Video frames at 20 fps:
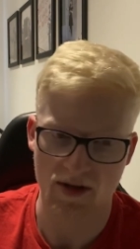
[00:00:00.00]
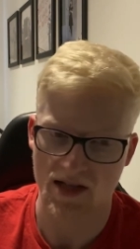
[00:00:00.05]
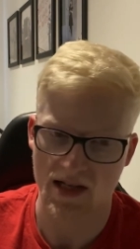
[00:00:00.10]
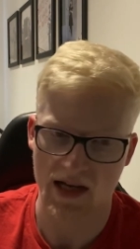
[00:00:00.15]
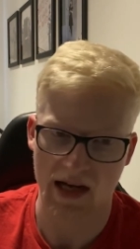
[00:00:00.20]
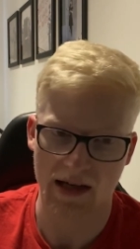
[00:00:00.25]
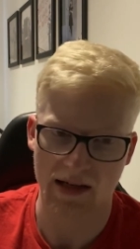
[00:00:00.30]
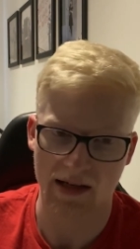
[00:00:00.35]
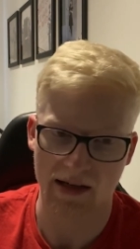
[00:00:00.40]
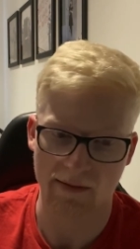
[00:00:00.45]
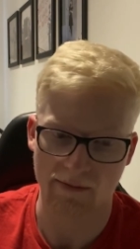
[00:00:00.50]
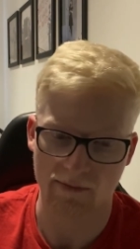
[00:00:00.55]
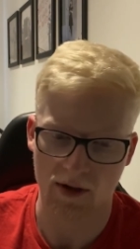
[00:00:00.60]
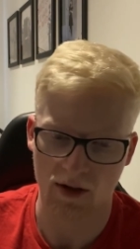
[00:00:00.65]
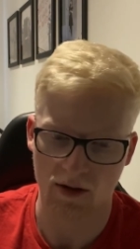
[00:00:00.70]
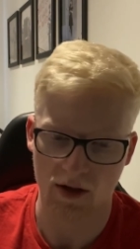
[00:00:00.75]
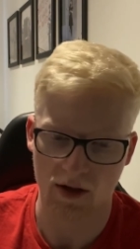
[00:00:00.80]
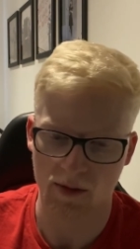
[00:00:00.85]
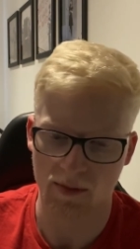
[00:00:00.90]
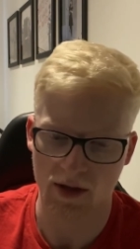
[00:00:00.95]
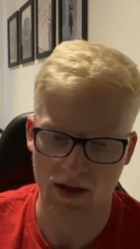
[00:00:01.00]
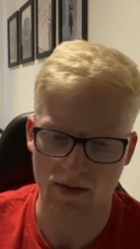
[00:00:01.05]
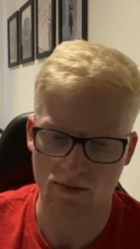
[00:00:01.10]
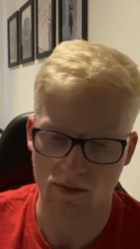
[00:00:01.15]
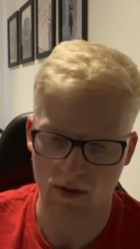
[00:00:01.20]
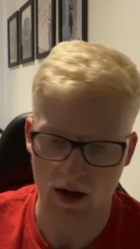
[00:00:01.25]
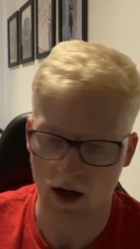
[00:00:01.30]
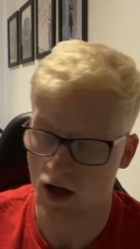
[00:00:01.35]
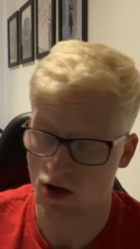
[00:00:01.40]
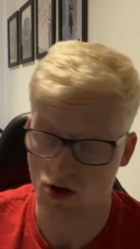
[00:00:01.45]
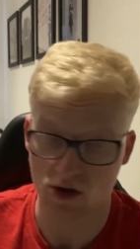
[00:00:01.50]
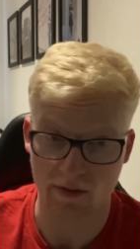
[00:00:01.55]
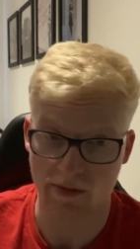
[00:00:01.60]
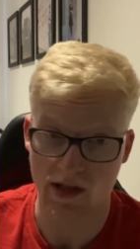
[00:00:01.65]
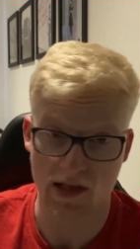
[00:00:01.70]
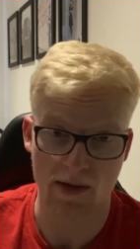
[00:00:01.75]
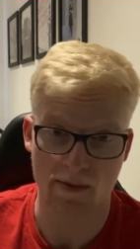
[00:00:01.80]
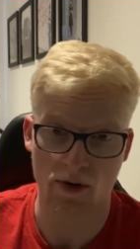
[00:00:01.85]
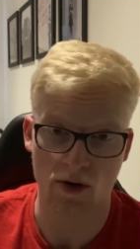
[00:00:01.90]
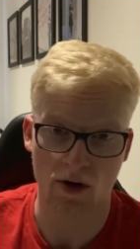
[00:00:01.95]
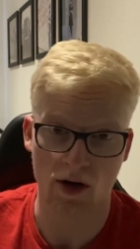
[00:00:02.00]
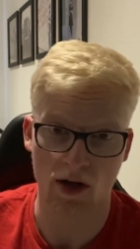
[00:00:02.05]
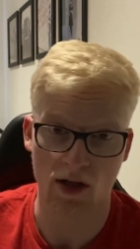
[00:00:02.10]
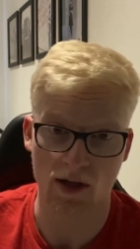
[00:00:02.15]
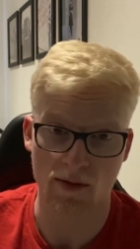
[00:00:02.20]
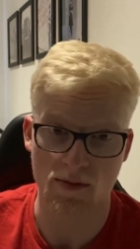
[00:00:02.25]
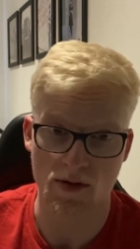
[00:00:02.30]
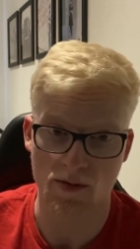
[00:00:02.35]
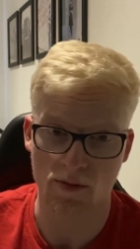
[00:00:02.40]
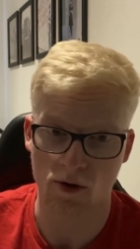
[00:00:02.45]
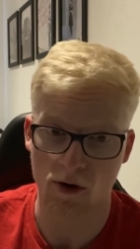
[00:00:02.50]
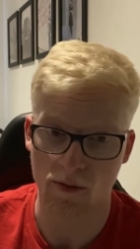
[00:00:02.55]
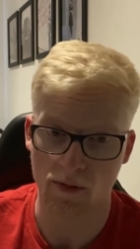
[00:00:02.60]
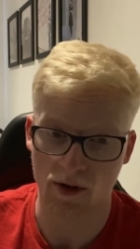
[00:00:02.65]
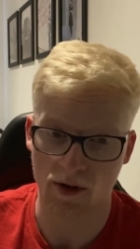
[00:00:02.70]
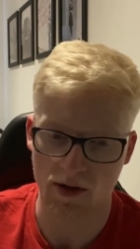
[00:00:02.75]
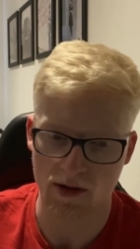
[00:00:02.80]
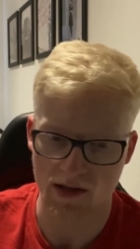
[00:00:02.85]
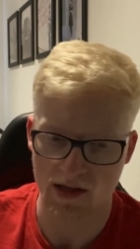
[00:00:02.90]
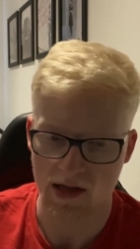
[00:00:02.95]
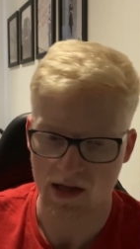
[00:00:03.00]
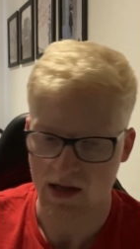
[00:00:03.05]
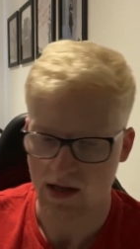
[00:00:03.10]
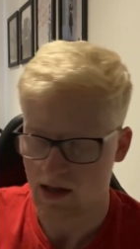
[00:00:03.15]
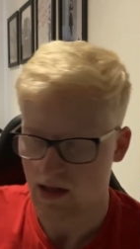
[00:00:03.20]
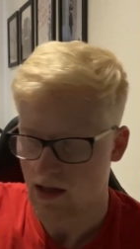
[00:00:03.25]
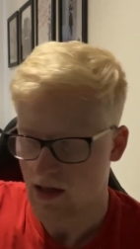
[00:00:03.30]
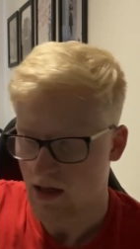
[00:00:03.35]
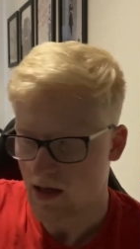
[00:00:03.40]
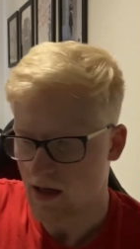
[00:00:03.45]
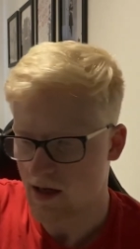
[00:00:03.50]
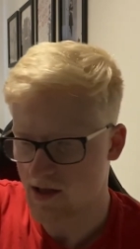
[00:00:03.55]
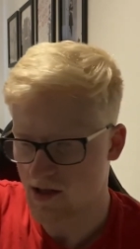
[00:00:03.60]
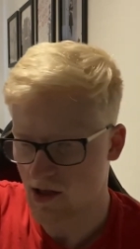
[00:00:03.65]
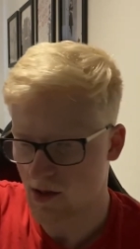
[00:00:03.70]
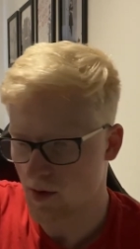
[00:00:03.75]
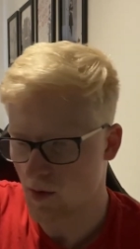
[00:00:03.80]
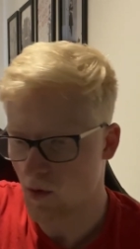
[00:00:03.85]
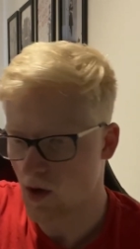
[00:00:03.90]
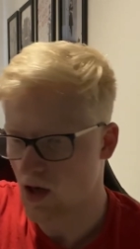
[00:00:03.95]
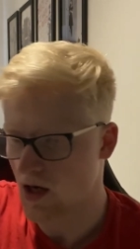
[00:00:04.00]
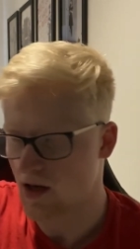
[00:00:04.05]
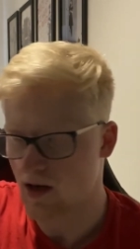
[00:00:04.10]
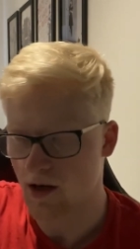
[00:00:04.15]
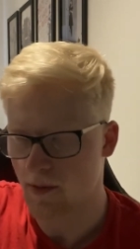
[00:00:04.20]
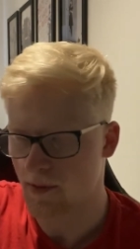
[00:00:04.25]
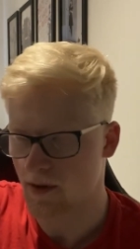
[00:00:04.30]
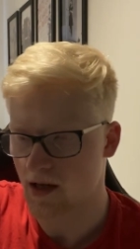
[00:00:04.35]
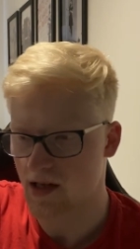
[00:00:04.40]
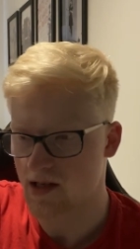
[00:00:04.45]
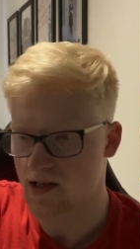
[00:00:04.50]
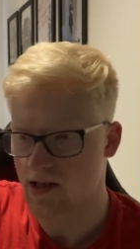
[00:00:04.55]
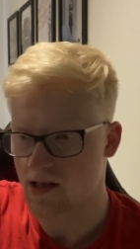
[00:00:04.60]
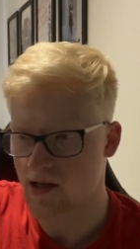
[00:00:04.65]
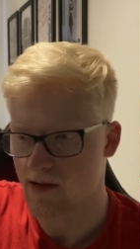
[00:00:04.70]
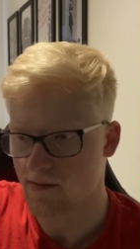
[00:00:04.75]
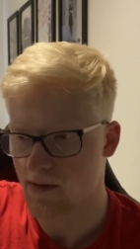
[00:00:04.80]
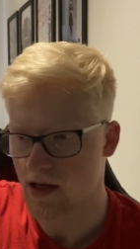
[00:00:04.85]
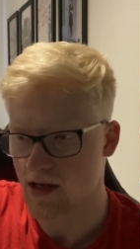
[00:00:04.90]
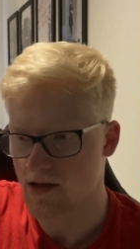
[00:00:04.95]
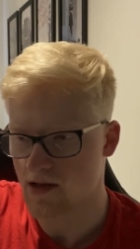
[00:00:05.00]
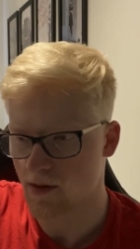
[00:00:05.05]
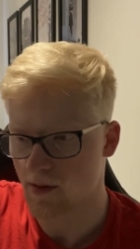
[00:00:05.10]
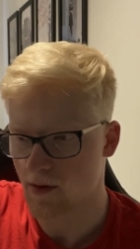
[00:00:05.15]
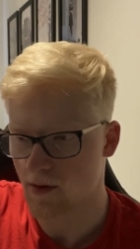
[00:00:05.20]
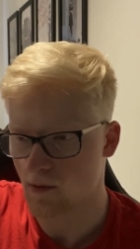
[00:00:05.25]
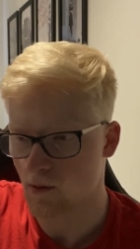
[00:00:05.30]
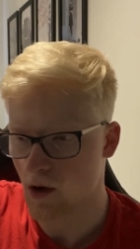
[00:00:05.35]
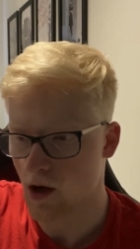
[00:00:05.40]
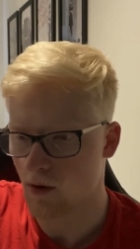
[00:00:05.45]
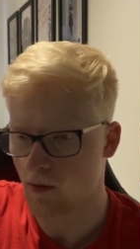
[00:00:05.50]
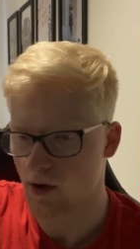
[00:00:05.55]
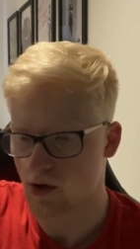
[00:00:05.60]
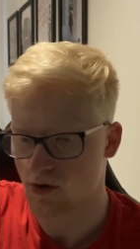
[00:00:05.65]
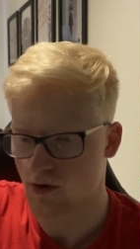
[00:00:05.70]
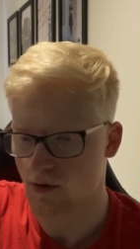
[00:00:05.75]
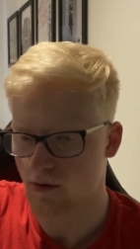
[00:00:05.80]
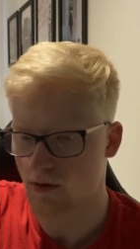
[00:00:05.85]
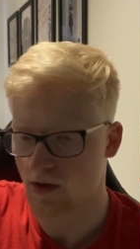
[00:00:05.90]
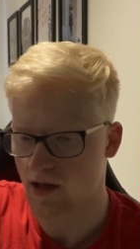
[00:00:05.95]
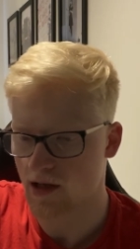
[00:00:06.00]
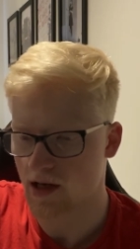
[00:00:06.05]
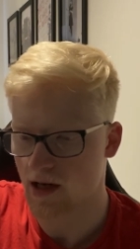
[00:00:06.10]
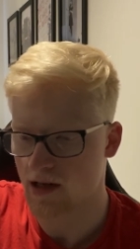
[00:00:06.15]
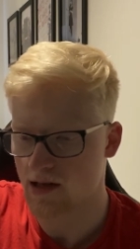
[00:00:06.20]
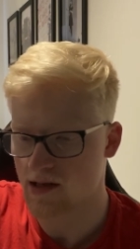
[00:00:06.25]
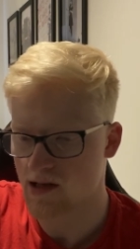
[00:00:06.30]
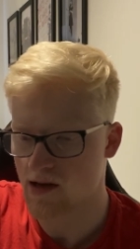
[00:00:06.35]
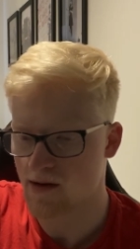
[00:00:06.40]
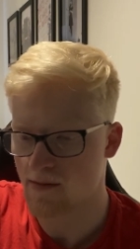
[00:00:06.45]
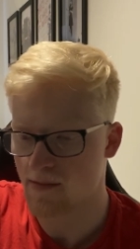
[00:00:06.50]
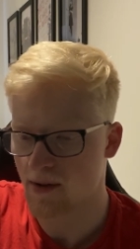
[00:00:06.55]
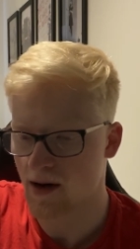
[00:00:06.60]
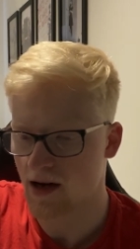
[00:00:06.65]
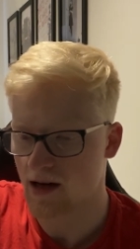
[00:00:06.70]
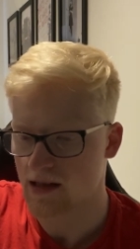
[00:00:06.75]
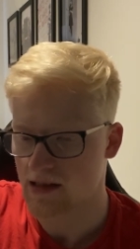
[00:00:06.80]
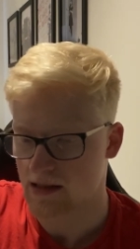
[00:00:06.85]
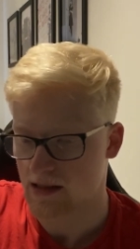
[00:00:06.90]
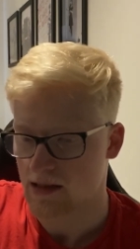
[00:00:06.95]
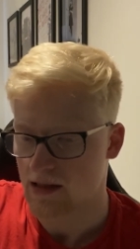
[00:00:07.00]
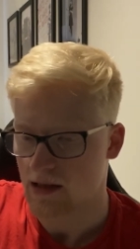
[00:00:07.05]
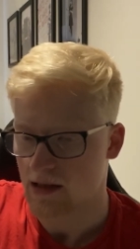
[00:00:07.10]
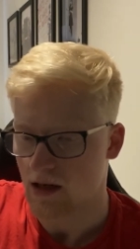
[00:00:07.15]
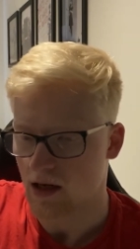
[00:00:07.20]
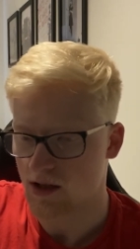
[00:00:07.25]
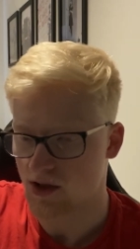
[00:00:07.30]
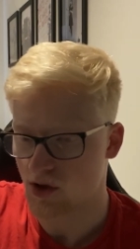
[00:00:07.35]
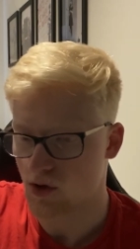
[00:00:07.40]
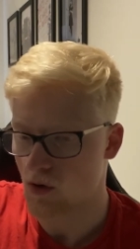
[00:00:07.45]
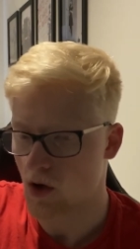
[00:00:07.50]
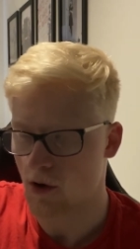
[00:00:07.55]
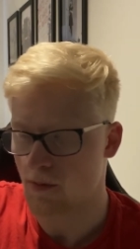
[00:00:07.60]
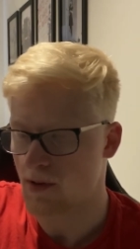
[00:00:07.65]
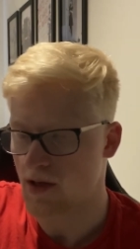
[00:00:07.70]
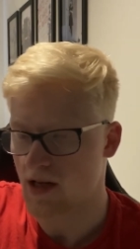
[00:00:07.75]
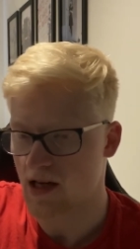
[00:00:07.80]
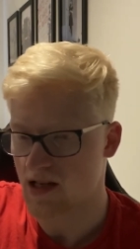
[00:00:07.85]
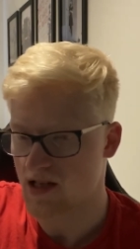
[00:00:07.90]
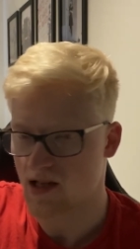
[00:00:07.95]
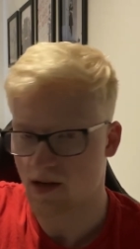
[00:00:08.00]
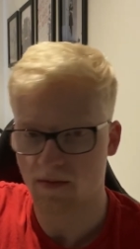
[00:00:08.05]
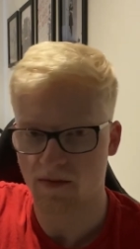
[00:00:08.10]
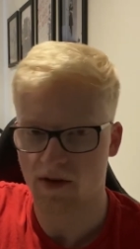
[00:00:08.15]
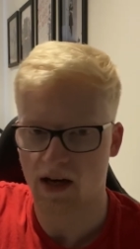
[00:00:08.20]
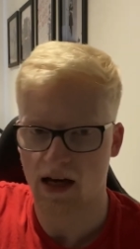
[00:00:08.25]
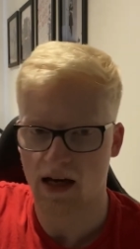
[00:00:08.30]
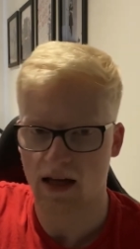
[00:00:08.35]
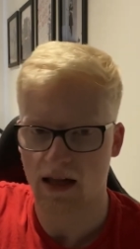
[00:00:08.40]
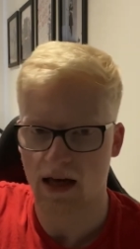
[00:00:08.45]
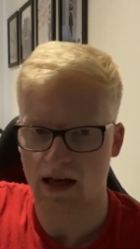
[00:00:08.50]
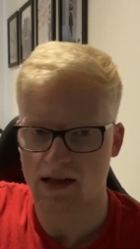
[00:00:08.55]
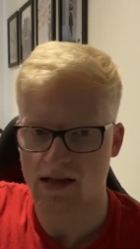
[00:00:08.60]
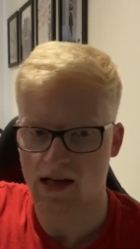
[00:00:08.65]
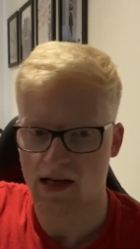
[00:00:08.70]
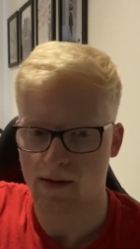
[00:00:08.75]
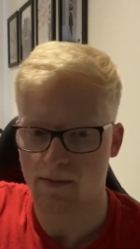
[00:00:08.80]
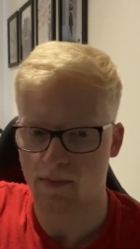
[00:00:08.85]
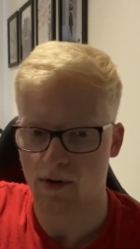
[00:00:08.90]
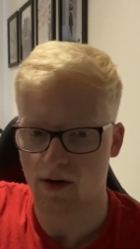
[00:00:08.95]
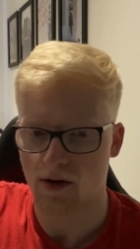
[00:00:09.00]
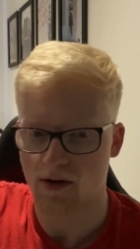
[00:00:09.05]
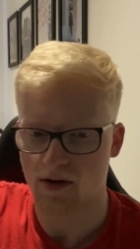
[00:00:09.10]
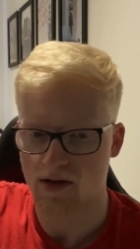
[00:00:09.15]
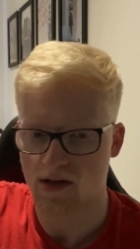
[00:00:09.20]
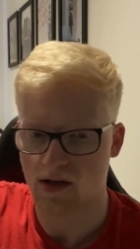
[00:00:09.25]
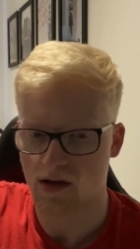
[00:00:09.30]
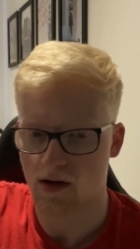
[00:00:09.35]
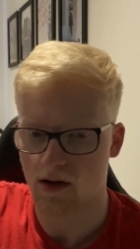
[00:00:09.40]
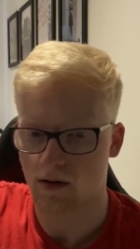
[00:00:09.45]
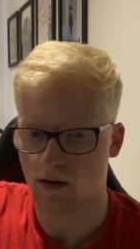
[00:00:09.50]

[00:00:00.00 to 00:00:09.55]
Saturday. I'm going to be 100% behind him tomorrow because he's going to be well and up against it. He's going to be well and truly against it. But I do hope he gets something out of that team because